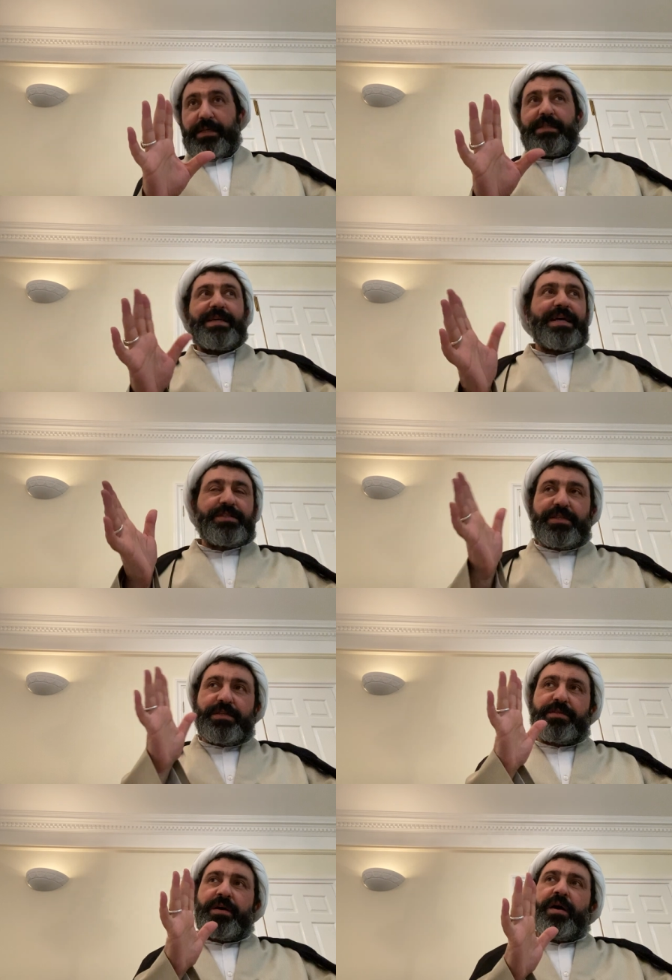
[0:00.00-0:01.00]
that's the
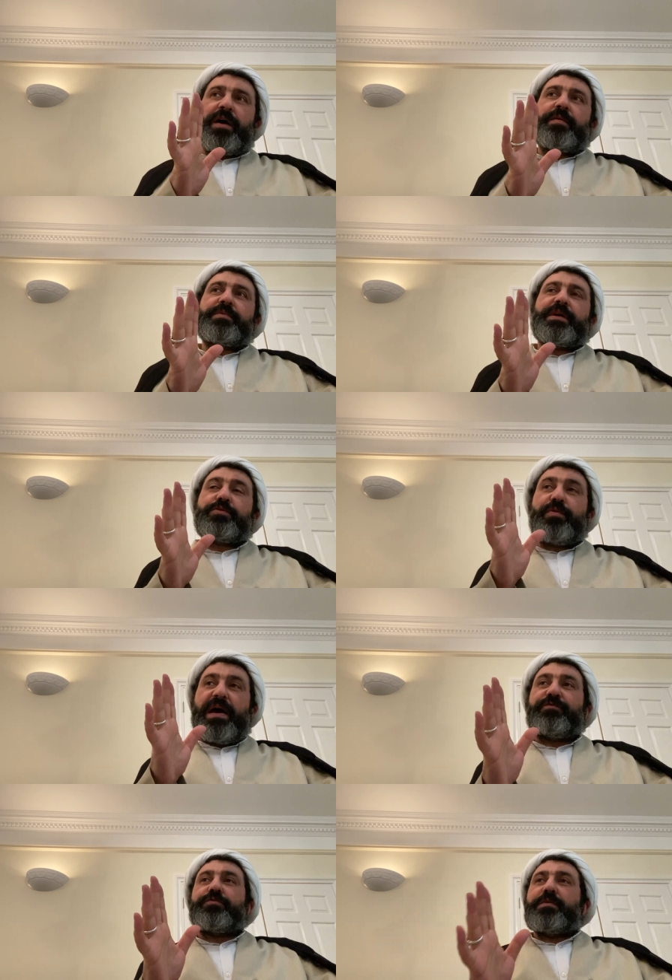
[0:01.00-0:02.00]
time that you
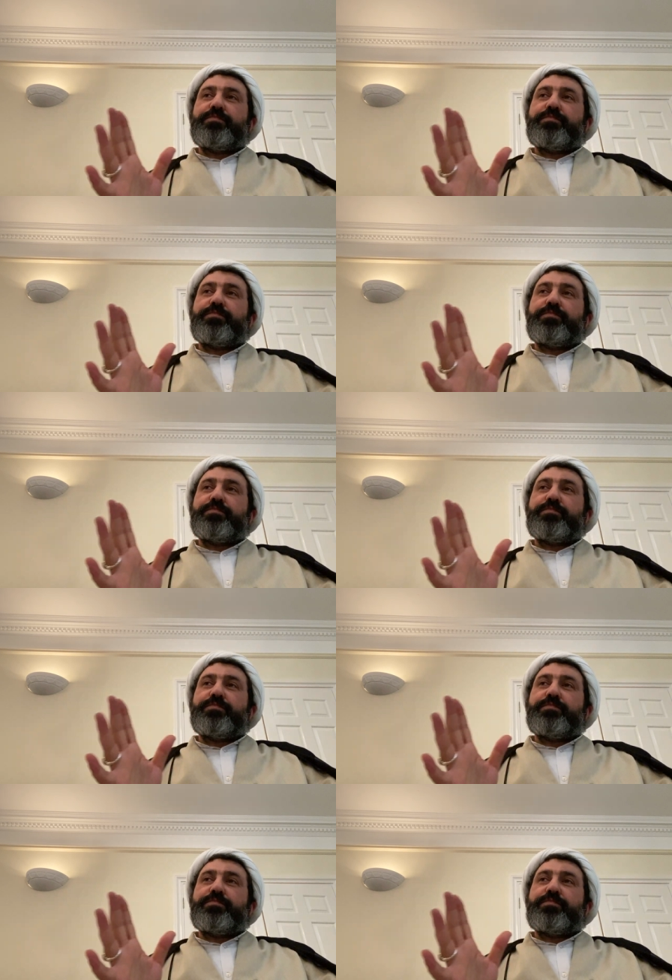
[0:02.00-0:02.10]
have to be